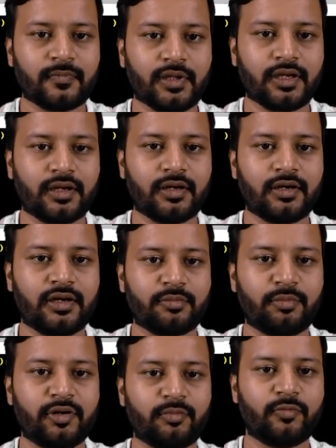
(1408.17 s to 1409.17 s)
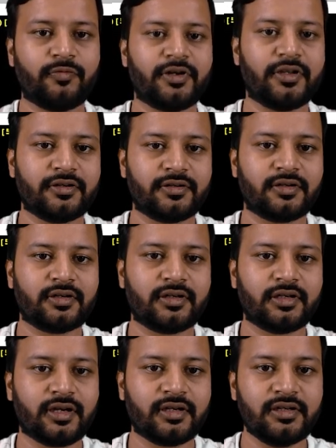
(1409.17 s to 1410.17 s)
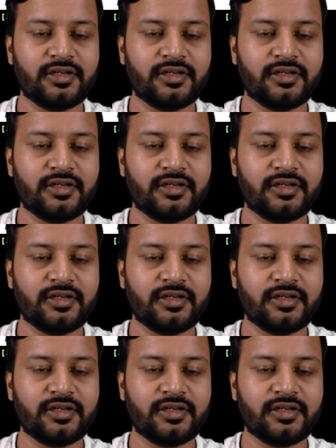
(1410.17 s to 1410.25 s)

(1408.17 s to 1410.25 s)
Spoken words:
and let me remove it here. Yeah.